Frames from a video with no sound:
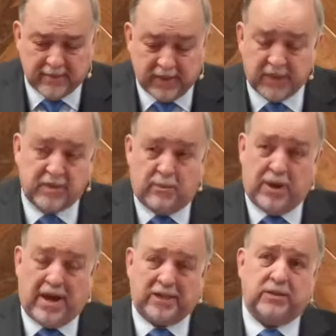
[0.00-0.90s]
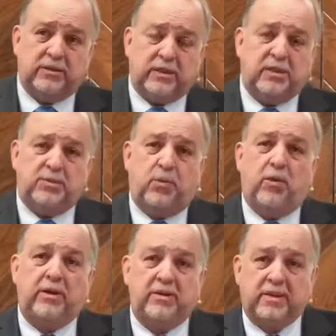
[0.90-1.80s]
He's an apostle at this
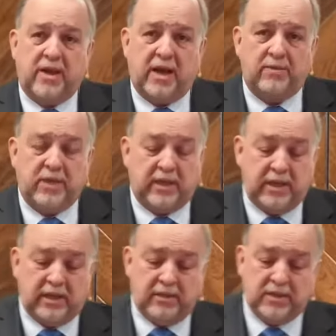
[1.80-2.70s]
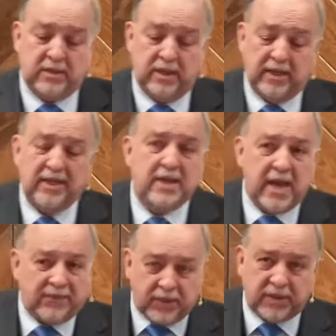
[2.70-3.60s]
point in time, and he's in
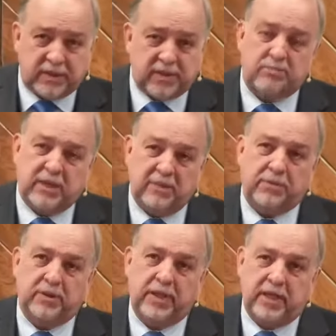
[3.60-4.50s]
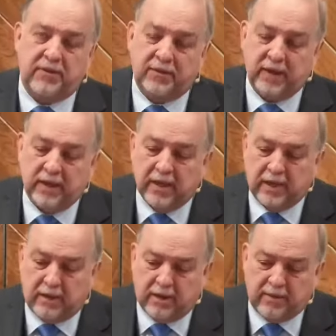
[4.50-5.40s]
Ephesus, many believe,
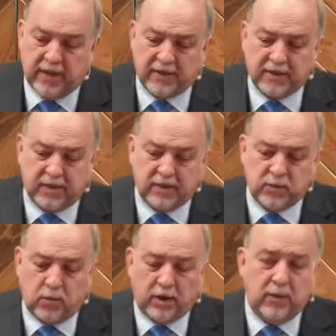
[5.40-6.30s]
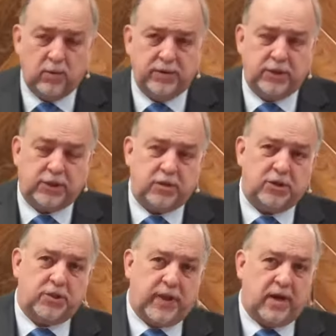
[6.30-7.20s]
um, as he's working with the
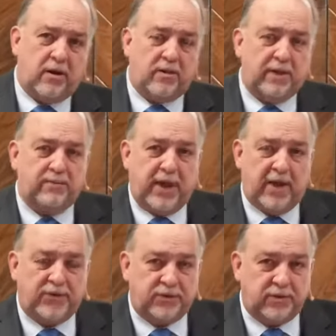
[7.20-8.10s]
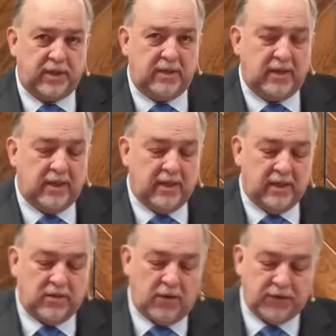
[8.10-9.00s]
church there and pastoring
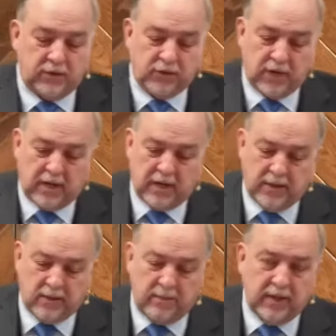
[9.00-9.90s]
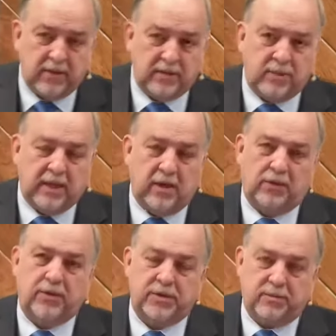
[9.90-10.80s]
and also training other men to be
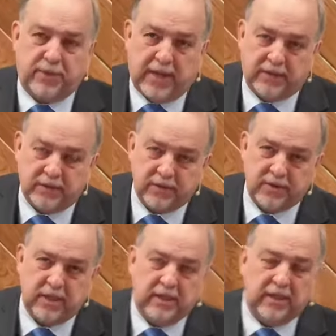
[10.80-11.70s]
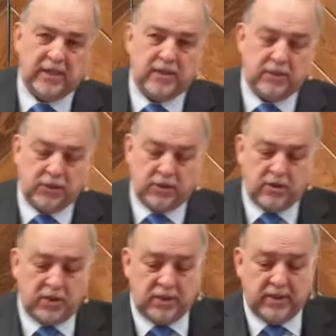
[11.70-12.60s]
elders and pastors in the
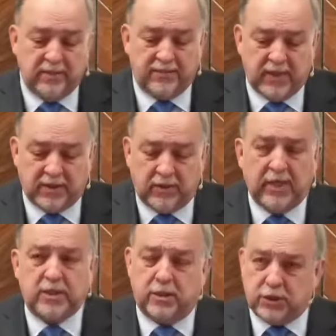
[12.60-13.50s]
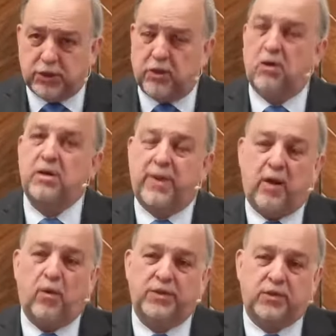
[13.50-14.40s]
church. So he's concerned
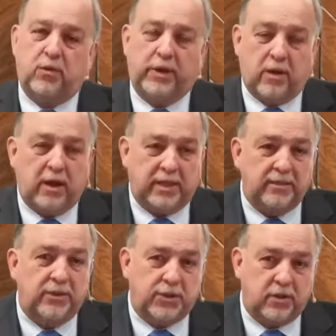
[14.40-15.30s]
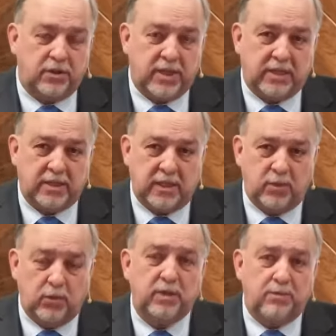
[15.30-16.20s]
about what's going on in the church, as he
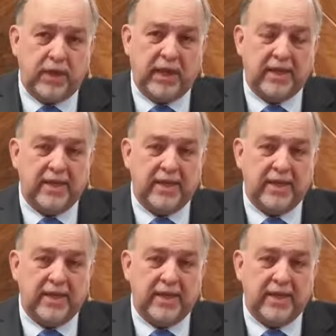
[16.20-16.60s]
would be.